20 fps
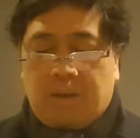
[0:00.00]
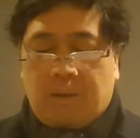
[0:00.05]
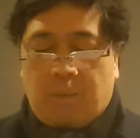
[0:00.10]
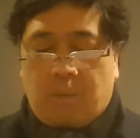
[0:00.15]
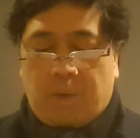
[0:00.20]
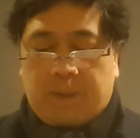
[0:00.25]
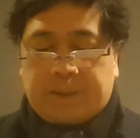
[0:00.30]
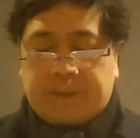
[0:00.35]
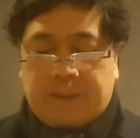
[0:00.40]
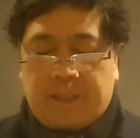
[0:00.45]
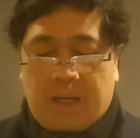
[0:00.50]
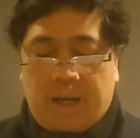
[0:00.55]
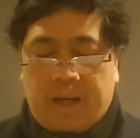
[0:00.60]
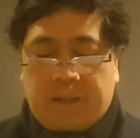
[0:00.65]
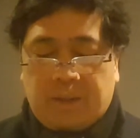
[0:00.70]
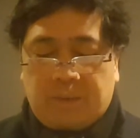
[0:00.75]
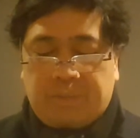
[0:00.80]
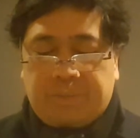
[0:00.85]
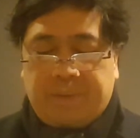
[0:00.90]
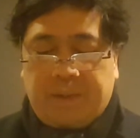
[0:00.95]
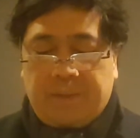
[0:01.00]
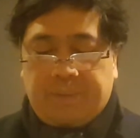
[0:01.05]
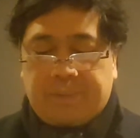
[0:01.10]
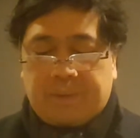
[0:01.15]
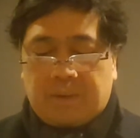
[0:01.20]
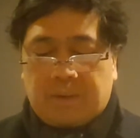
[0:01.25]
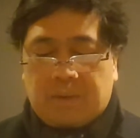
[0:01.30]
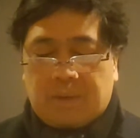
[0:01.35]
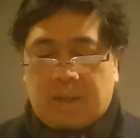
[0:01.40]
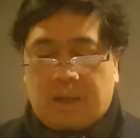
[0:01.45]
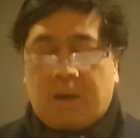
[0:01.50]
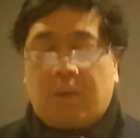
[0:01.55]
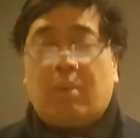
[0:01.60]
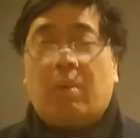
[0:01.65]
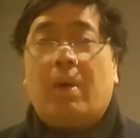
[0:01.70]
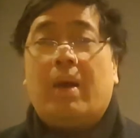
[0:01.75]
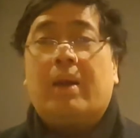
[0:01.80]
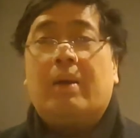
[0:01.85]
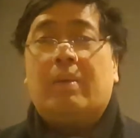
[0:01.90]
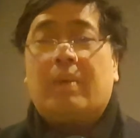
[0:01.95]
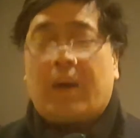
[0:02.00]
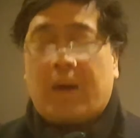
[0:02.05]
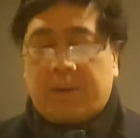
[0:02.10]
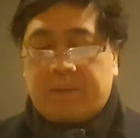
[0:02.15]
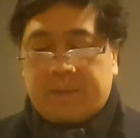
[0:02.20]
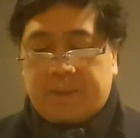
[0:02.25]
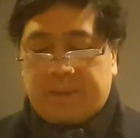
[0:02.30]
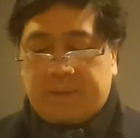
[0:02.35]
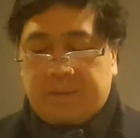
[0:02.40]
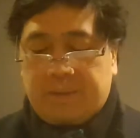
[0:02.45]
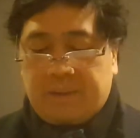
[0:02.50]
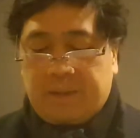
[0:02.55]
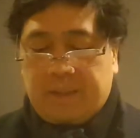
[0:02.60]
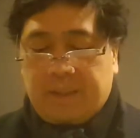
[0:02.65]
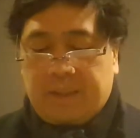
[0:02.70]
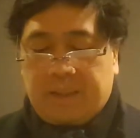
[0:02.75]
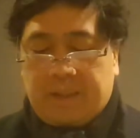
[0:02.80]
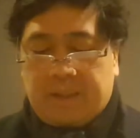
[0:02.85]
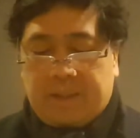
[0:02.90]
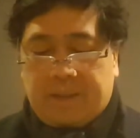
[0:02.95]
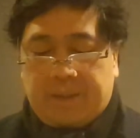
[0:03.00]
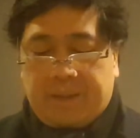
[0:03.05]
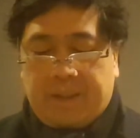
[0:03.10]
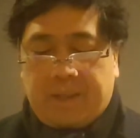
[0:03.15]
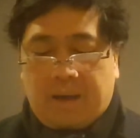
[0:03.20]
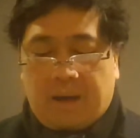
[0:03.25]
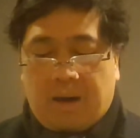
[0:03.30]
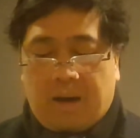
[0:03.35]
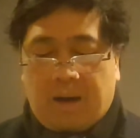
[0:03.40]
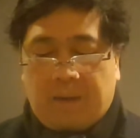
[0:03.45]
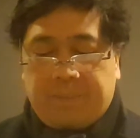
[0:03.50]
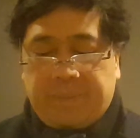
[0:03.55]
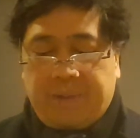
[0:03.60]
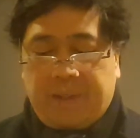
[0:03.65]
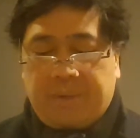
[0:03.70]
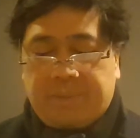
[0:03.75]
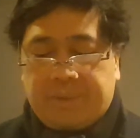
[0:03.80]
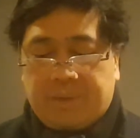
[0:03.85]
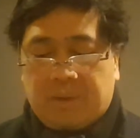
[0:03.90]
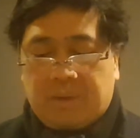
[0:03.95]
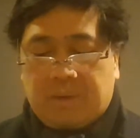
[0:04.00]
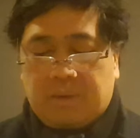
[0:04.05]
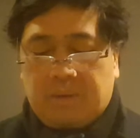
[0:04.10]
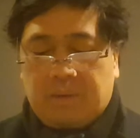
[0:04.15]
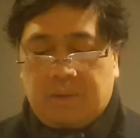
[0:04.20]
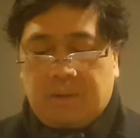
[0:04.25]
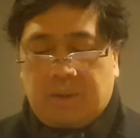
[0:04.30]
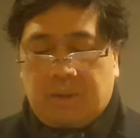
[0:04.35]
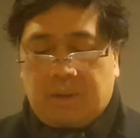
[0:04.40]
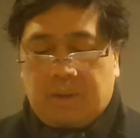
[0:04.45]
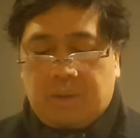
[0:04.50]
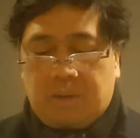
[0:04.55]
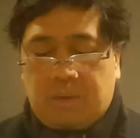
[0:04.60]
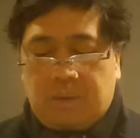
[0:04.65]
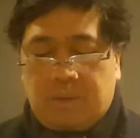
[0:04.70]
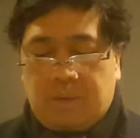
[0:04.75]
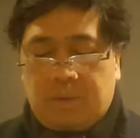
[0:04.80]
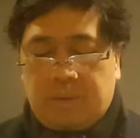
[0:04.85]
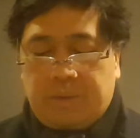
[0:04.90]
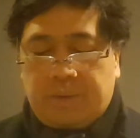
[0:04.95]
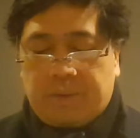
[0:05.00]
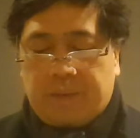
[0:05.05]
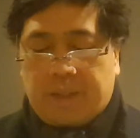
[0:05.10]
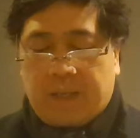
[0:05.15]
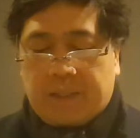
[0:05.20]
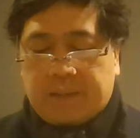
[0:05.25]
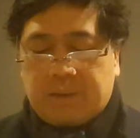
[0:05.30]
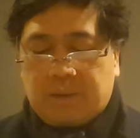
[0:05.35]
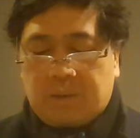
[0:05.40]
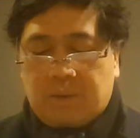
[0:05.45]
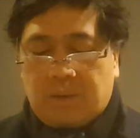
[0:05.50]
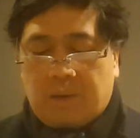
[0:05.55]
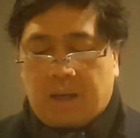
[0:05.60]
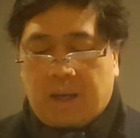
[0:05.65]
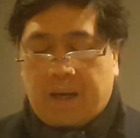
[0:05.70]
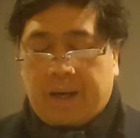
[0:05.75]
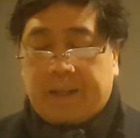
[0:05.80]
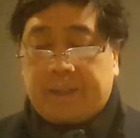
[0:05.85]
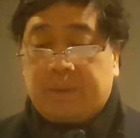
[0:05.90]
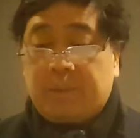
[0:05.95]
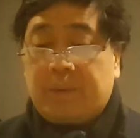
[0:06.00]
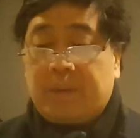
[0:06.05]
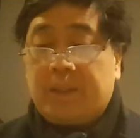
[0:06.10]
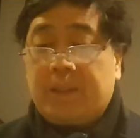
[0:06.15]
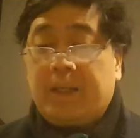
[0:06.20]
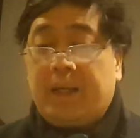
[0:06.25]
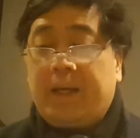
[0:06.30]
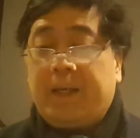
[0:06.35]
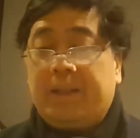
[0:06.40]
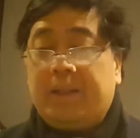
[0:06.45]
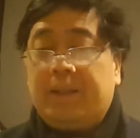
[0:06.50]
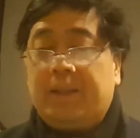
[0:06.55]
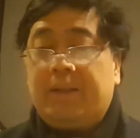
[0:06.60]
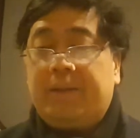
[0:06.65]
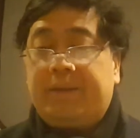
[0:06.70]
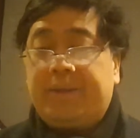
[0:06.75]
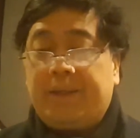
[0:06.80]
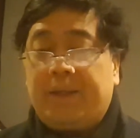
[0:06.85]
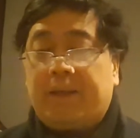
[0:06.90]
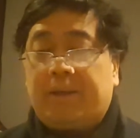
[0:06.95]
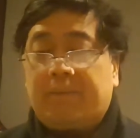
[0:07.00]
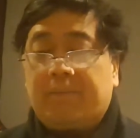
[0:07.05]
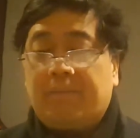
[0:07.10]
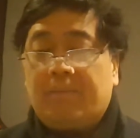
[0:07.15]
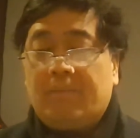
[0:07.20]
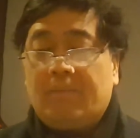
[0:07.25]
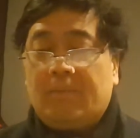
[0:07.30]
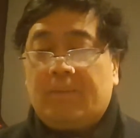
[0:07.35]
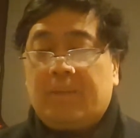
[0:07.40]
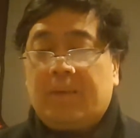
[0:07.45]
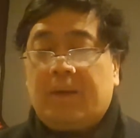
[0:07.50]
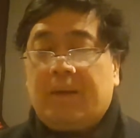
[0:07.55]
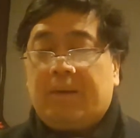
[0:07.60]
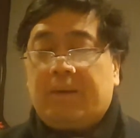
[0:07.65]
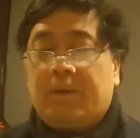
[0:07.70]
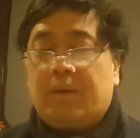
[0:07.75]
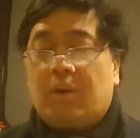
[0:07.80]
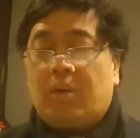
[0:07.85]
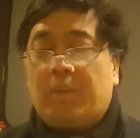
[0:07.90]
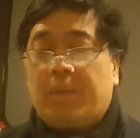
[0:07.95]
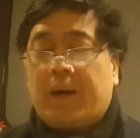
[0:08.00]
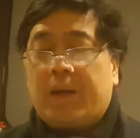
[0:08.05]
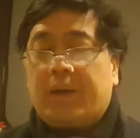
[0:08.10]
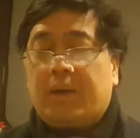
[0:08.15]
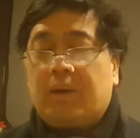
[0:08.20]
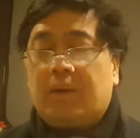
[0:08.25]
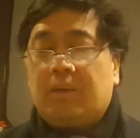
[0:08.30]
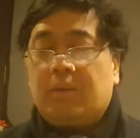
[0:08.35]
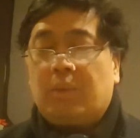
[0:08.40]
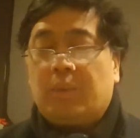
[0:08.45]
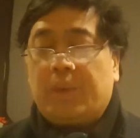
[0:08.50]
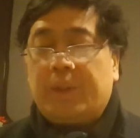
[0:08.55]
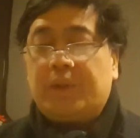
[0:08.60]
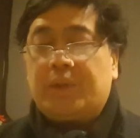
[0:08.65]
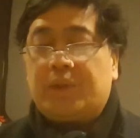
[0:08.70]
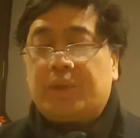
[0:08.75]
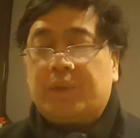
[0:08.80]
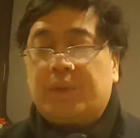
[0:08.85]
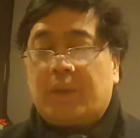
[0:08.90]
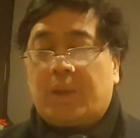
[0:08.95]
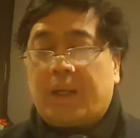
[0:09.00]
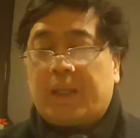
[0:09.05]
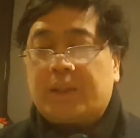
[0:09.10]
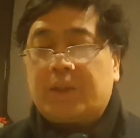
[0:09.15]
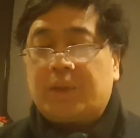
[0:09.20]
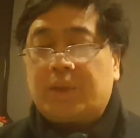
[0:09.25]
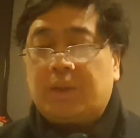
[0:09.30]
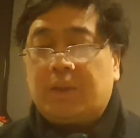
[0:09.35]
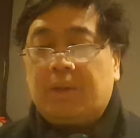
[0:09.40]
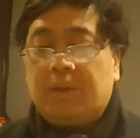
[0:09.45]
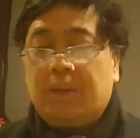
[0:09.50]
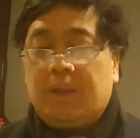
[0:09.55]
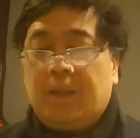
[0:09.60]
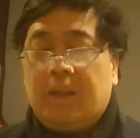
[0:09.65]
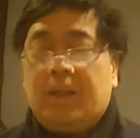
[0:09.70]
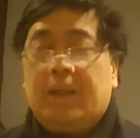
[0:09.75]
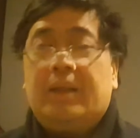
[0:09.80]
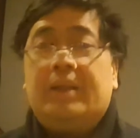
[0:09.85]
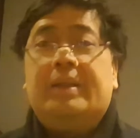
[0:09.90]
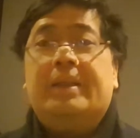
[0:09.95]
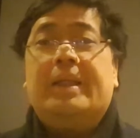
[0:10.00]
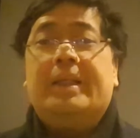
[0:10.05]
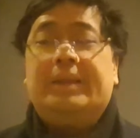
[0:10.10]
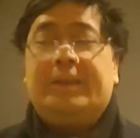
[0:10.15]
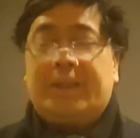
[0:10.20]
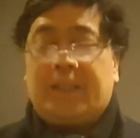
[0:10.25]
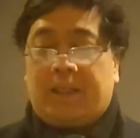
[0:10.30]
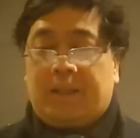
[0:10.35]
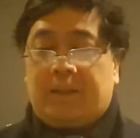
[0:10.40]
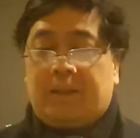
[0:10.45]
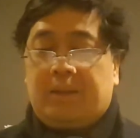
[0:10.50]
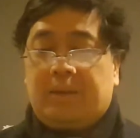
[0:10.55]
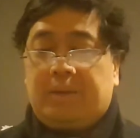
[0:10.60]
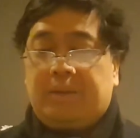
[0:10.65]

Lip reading: What kind of people are well-rounded? They are people who do not collide with anything, no matter which direction they take.